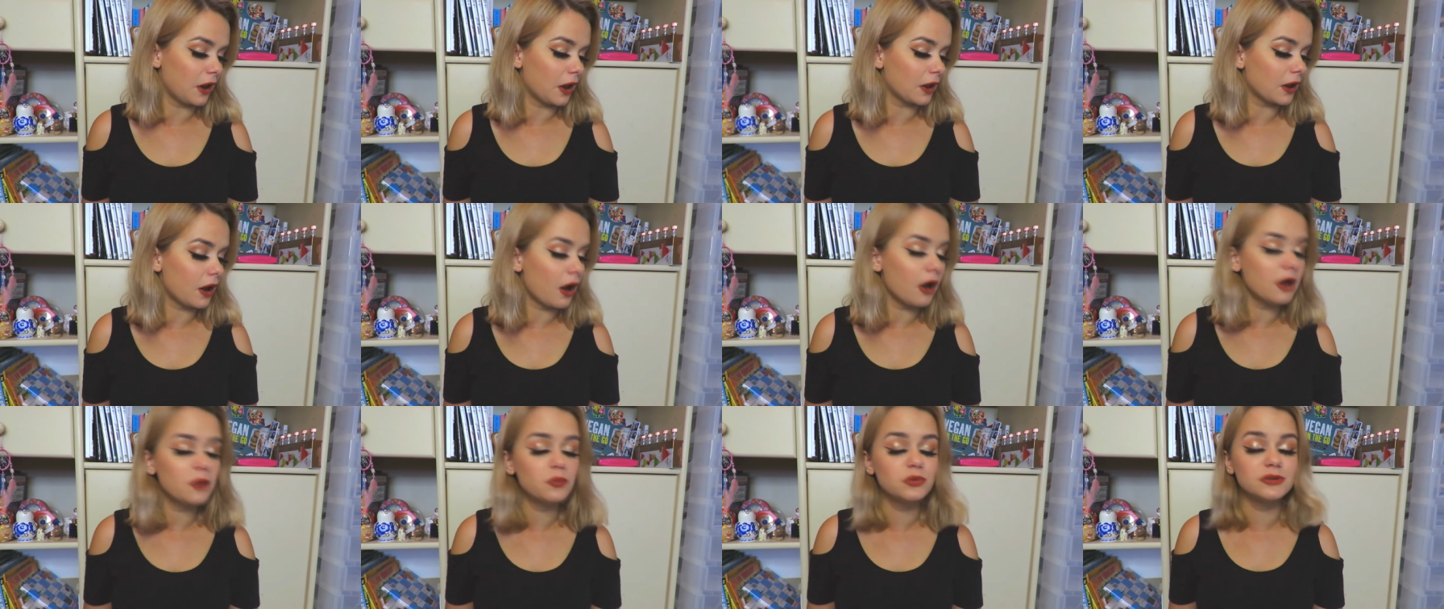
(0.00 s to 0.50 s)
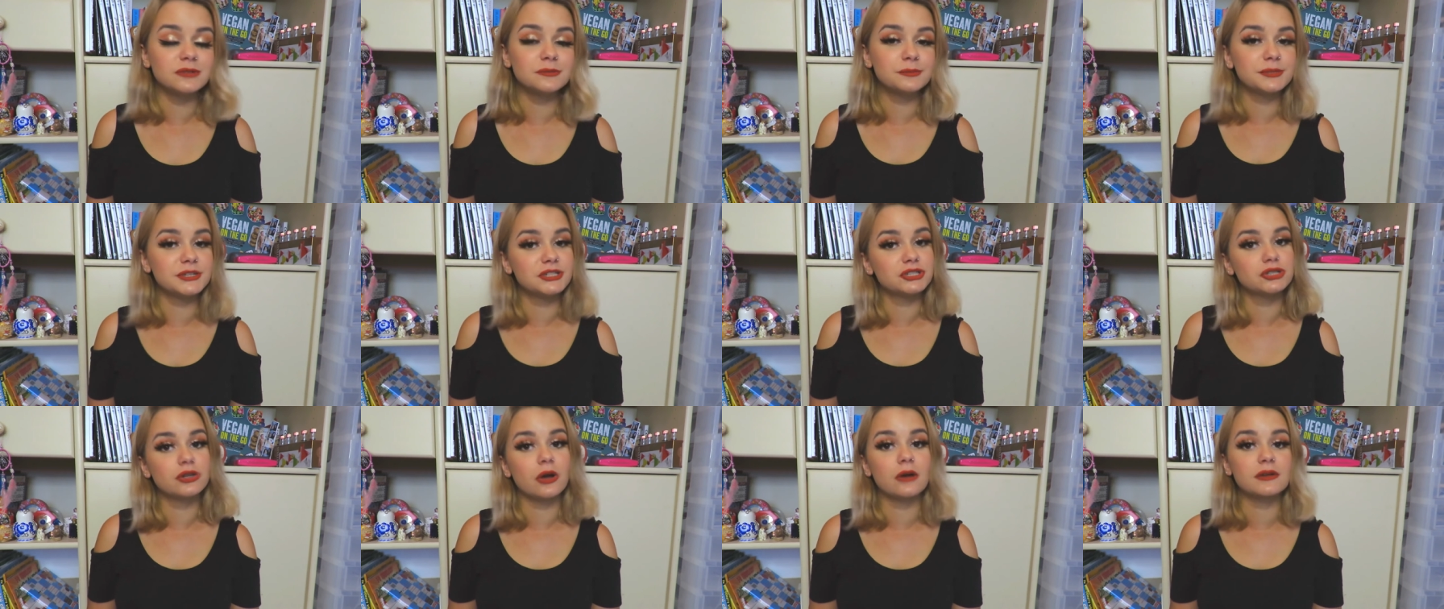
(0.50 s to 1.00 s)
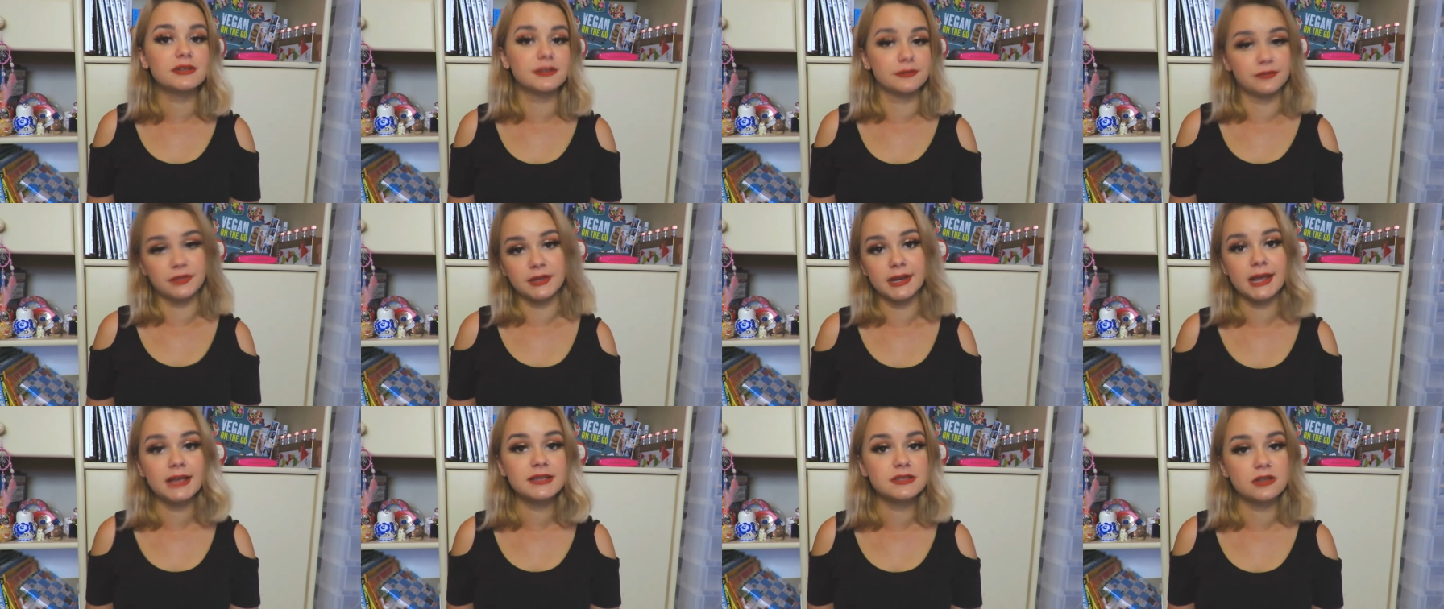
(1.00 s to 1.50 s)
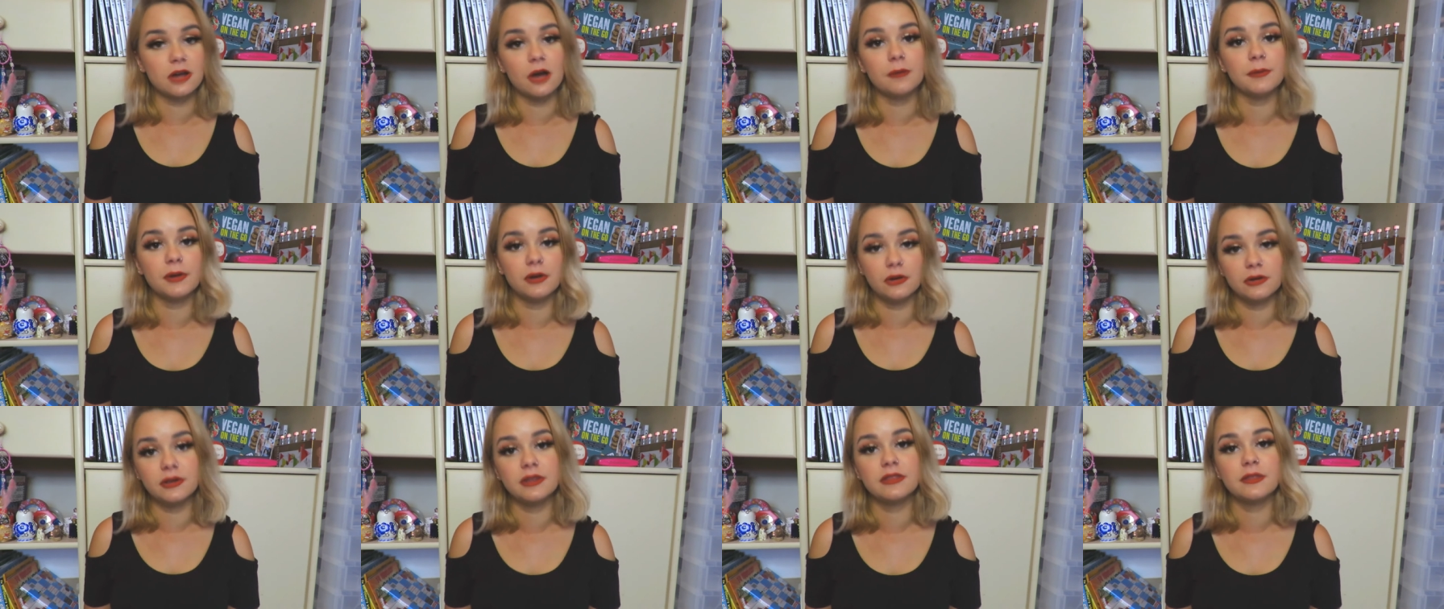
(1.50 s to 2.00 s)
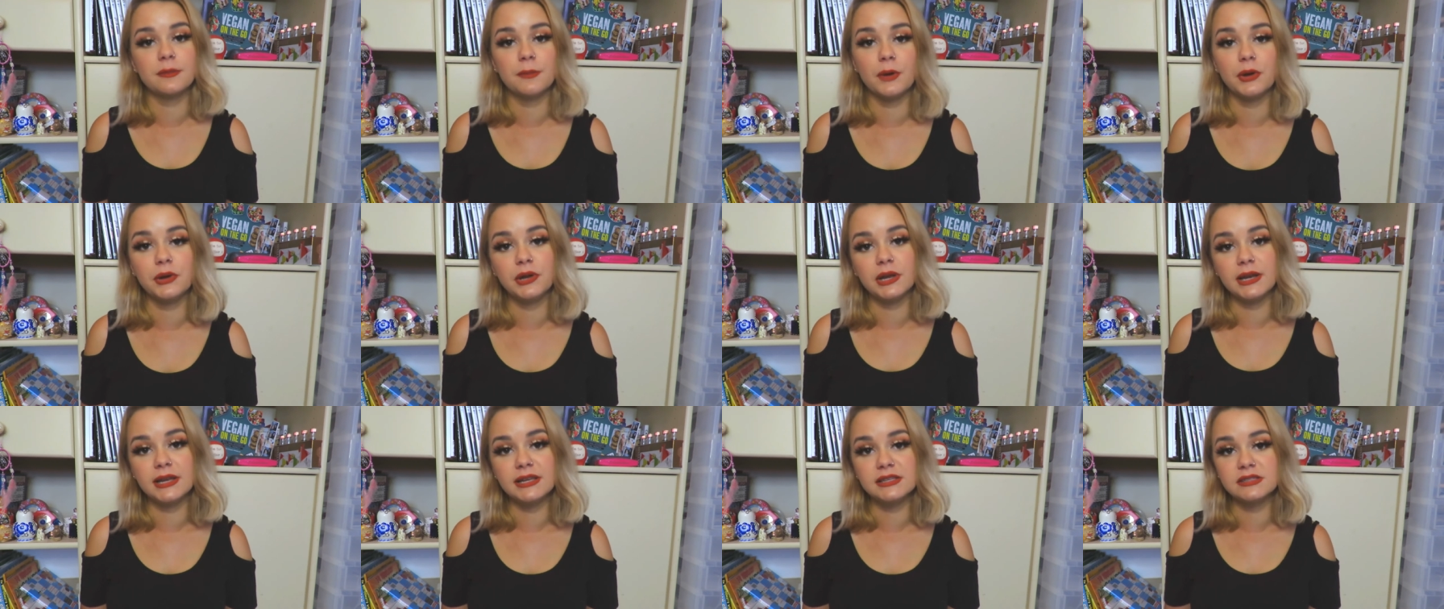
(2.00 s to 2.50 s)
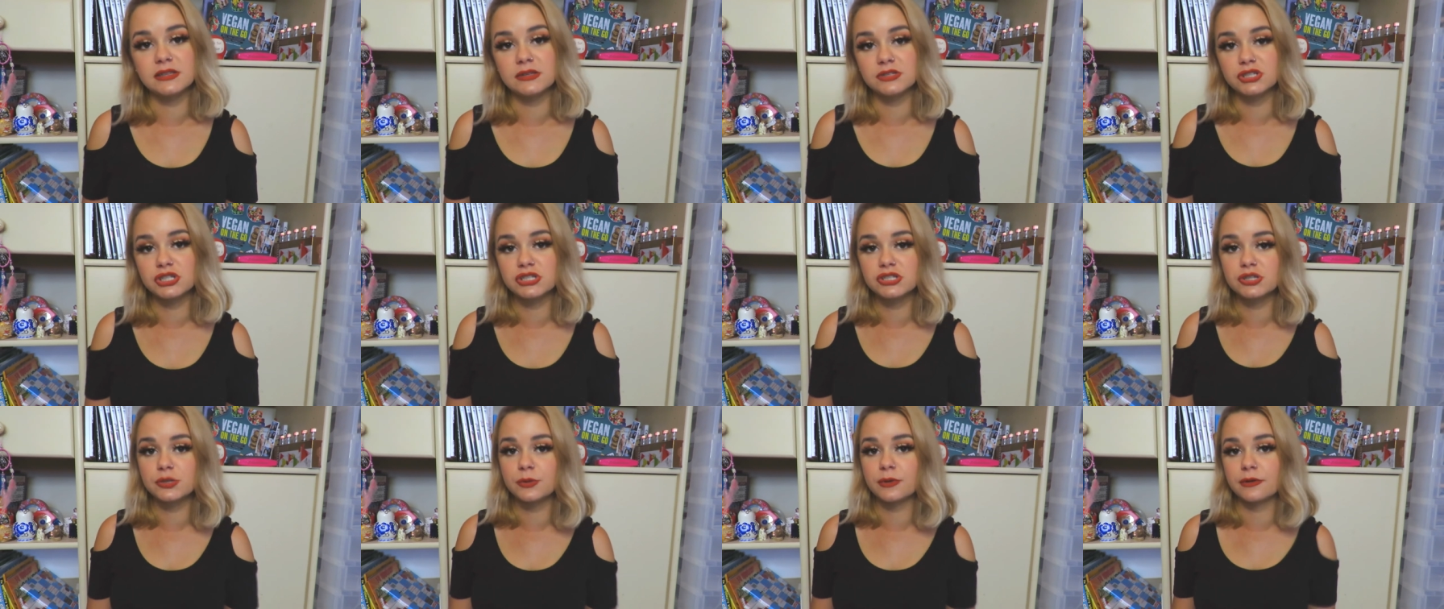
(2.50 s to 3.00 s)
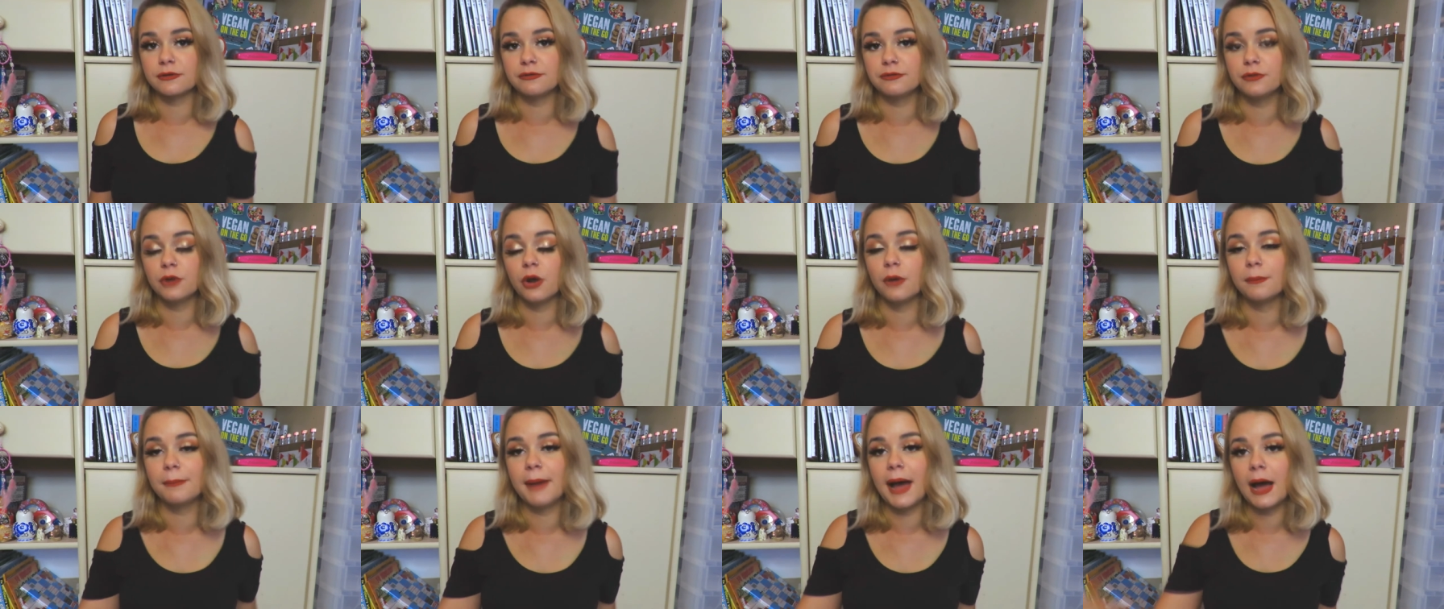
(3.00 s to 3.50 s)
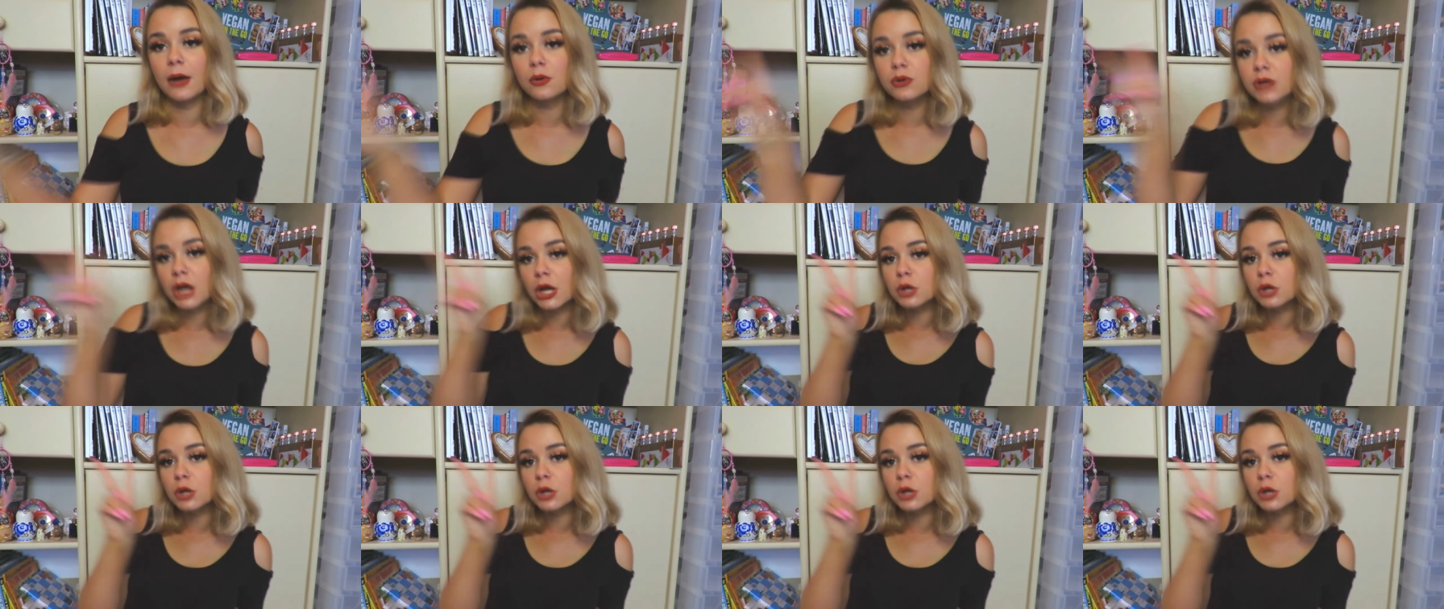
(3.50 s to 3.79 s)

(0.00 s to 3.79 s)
Like, I wouldn't be shocked if the next time I look at the Mona Lisa, she's doing a full-on pout.